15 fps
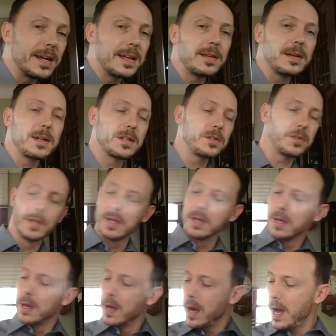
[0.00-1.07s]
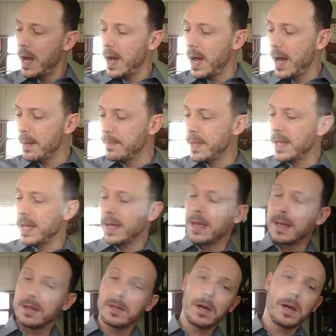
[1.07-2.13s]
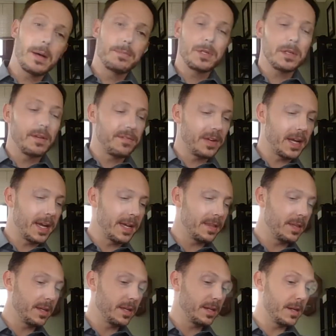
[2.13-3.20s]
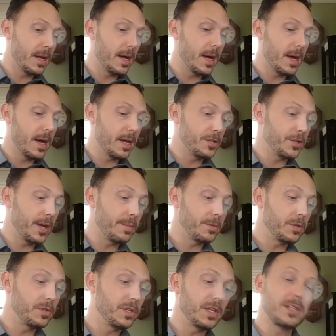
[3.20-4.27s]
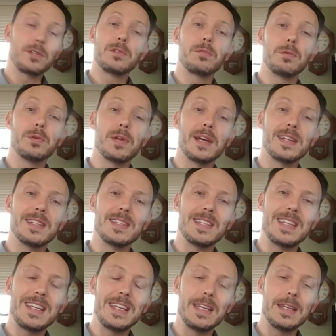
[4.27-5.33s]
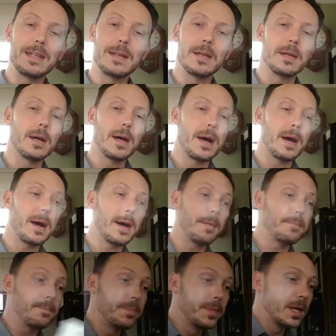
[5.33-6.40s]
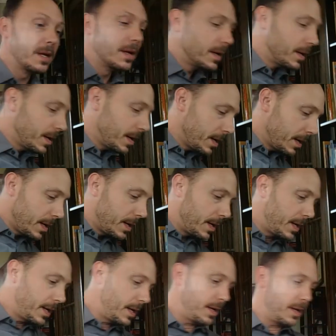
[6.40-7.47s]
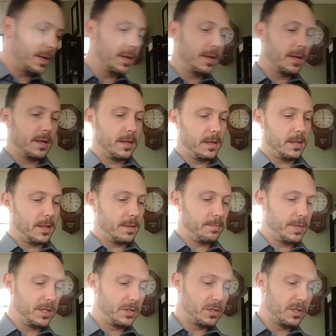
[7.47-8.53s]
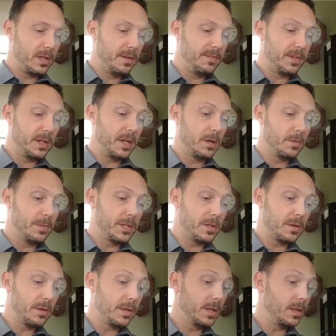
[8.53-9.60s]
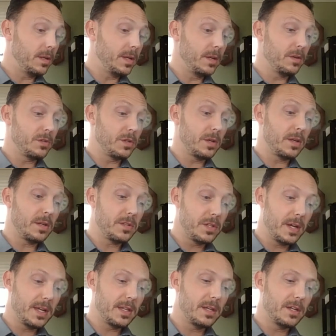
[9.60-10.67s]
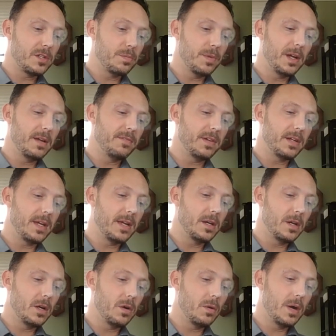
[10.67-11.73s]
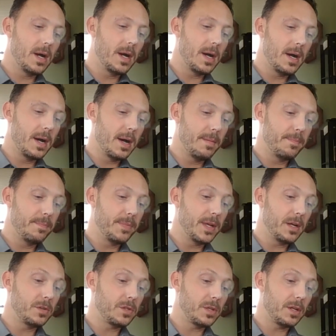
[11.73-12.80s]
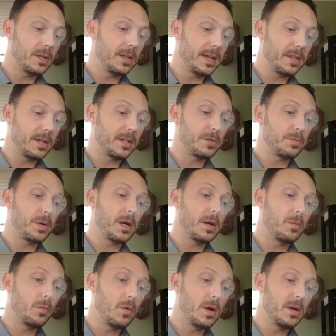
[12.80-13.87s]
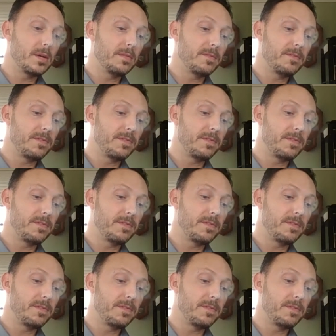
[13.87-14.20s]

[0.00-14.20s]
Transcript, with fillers: Ethics. Um, and Hobbes' Leviathan, uh, chapters 6 through 19. Um, uh, let me see video material Aristotle's Ethics, my video, um, Aristotle Ethics Part 1